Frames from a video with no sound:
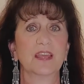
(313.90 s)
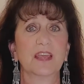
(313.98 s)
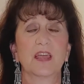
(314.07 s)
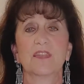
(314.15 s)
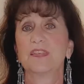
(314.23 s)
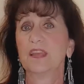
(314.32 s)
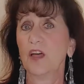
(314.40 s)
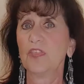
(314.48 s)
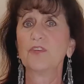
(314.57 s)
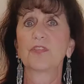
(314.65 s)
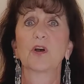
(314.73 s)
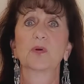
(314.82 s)
The
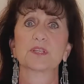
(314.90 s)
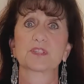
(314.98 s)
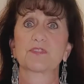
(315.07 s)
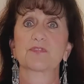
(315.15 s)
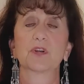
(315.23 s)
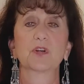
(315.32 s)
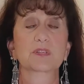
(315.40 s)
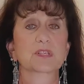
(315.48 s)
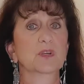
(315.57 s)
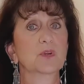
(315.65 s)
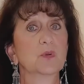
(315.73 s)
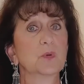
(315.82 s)
other, though, is for folks
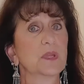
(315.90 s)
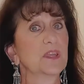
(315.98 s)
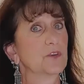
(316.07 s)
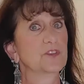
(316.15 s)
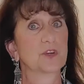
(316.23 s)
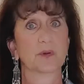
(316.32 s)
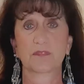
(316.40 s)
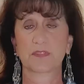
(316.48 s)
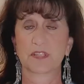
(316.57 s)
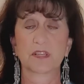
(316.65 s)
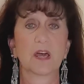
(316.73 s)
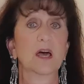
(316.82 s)
who either don't have the
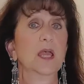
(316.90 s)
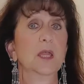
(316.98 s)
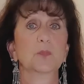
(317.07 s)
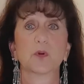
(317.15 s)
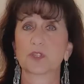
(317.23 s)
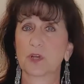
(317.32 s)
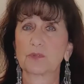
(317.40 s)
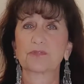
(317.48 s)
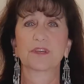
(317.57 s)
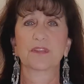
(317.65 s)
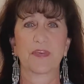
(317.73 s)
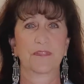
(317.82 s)
time or don't
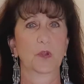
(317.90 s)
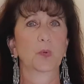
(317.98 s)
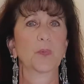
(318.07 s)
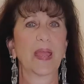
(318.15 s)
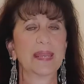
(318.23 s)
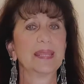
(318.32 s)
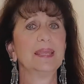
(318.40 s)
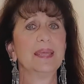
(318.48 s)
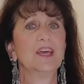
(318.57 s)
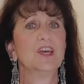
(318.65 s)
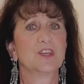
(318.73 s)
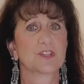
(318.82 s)
feel that they're ready
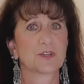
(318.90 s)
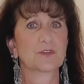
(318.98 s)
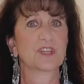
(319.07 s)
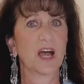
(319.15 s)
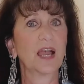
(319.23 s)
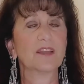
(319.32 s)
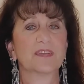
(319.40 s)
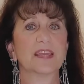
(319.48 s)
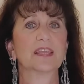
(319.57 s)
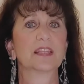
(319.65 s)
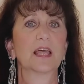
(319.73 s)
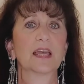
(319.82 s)
to dive
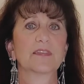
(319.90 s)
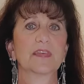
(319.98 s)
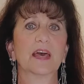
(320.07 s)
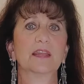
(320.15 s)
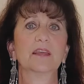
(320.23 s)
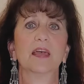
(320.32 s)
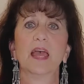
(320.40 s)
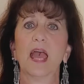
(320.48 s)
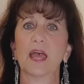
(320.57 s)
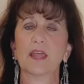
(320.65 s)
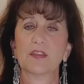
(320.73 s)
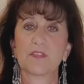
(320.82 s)
in like that,
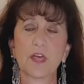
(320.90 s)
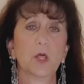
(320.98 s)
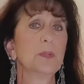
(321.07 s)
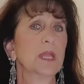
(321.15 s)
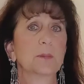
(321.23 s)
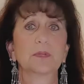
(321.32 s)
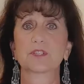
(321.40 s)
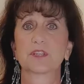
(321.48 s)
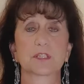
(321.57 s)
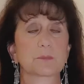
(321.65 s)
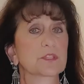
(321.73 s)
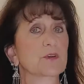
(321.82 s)
and they'll be able to
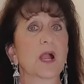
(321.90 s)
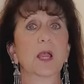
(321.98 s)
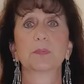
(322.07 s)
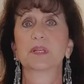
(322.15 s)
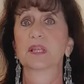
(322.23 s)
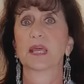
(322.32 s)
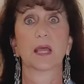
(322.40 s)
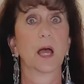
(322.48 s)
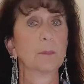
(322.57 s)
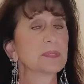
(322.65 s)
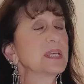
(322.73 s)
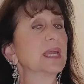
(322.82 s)
subscribe and get
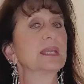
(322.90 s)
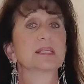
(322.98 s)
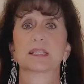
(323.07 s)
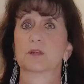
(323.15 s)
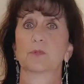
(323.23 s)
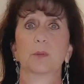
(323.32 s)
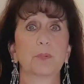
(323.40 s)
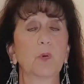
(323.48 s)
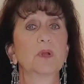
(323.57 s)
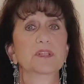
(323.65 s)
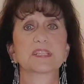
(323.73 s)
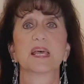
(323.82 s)
updates and
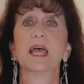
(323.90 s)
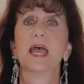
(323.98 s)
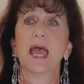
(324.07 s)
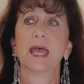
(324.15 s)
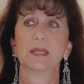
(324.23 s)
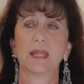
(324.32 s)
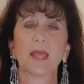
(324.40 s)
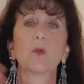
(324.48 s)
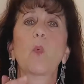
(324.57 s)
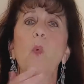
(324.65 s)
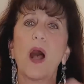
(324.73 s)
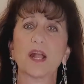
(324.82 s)
reports and
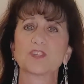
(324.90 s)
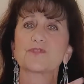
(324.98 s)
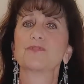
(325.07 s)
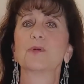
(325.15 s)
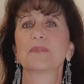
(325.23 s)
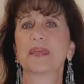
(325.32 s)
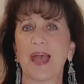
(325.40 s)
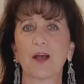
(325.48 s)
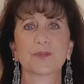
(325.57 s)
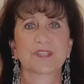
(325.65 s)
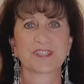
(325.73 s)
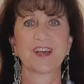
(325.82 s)
watch from the
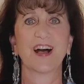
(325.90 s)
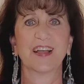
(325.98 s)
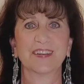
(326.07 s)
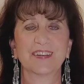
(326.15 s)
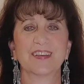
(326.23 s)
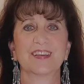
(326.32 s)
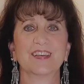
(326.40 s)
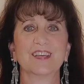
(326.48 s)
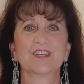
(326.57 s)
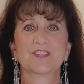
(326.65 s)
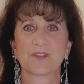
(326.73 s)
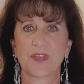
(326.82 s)
outside
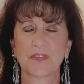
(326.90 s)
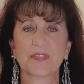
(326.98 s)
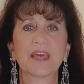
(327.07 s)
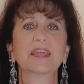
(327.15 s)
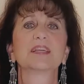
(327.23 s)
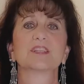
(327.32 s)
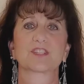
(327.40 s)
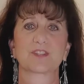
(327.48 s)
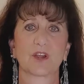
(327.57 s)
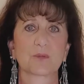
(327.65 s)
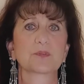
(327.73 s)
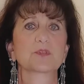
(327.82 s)
so that they can
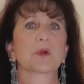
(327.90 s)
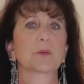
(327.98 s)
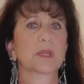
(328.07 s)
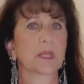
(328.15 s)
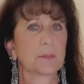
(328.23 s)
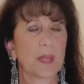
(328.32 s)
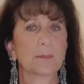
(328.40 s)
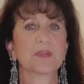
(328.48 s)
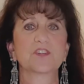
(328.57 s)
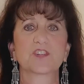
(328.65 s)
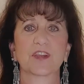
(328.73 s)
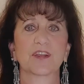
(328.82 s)
start absorbing and maybe
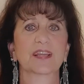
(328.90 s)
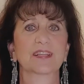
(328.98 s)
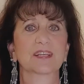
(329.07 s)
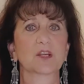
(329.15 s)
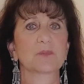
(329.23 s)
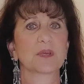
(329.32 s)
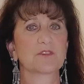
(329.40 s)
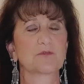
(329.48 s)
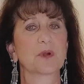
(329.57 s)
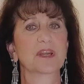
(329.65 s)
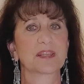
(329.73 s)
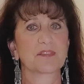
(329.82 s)
sharing a little bit of
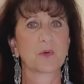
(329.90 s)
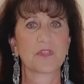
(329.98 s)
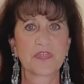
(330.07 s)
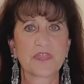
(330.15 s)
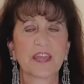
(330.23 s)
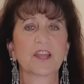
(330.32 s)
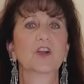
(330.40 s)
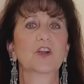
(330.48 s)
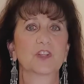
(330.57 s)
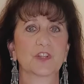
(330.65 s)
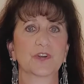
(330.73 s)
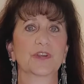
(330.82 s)
what
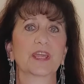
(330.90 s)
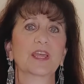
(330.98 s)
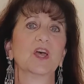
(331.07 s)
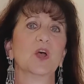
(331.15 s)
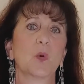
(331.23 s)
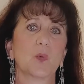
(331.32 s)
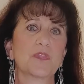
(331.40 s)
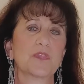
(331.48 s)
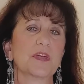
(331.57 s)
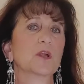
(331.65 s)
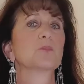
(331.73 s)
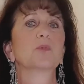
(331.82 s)
they're learning with
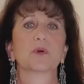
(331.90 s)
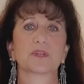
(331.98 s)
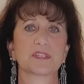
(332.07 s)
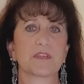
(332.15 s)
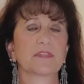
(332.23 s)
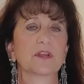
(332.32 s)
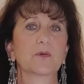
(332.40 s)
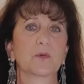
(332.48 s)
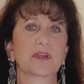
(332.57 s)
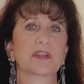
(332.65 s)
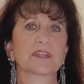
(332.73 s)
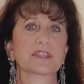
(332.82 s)
their boards and their
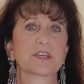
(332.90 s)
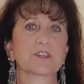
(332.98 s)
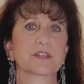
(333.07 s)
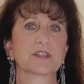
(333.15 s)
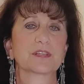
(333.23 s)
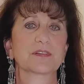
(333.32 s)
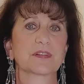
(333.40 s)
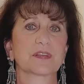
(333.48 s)
organizations.